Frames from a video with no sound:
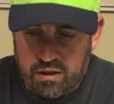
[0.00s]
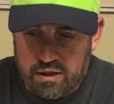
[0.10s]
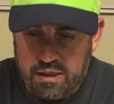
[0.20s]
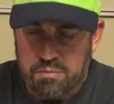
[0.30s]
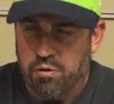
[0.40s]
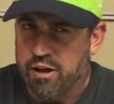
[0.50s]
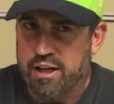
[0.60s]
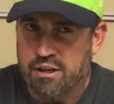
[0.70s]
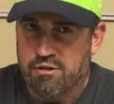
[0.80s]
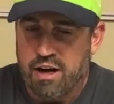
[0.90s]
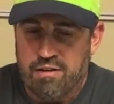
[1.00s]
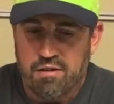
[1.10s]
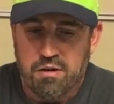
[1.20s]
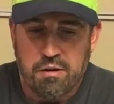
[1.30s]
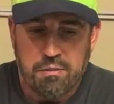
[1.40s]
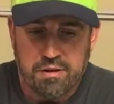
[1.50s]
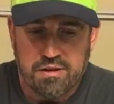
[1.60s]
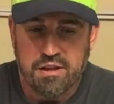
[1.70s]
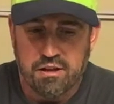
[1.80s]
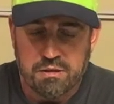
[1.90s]
He's a pretty good driver, but
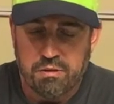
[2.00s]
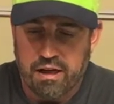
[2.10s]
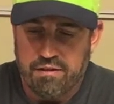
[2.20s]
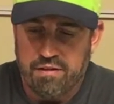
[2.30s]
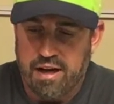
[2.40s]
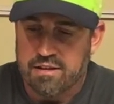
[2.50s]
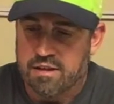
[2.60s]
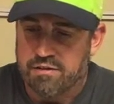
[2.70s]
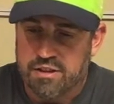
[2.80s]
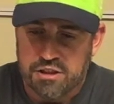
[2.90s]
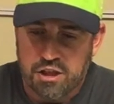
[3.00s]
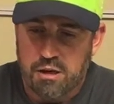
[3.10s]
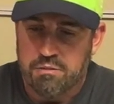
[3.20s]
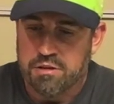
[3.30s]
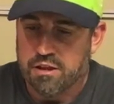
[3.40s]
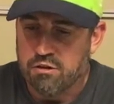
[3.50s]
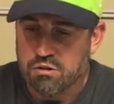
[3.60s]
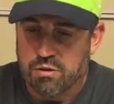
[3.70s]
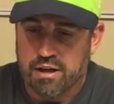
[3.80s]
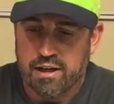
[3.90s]
still it's plenty fast enough. It jumps, it goes
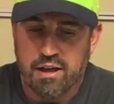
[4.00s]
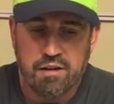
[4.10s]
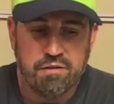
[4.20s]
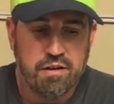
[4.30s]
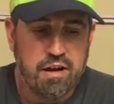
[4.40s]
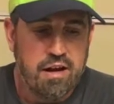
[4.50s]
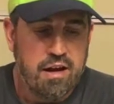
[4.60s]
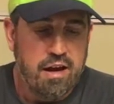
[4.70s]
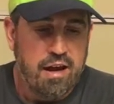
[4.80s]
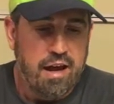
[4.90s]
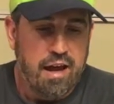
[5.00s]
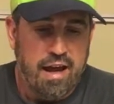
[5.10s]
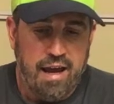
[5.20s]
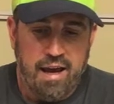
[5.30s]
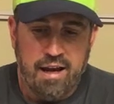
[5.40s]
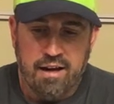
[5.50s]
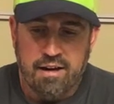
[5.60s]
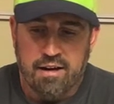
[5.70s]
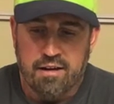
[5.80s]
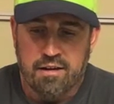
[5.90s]
quick enough,
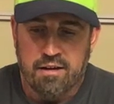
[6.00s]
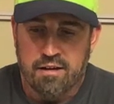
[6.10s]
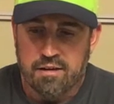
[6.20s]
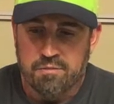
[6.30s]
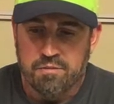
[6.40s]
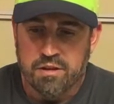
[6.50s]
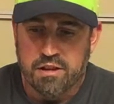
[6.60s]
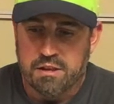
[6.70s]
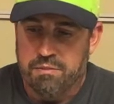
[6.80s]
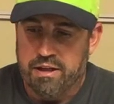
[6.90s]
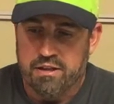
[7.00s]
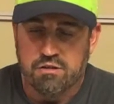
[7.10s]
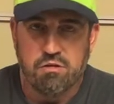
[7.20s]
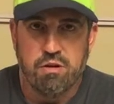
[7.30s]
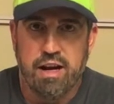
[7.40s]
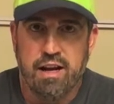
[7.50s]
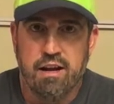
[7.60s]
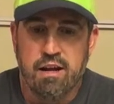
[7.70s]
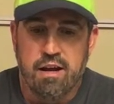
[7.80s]
and the speed is great.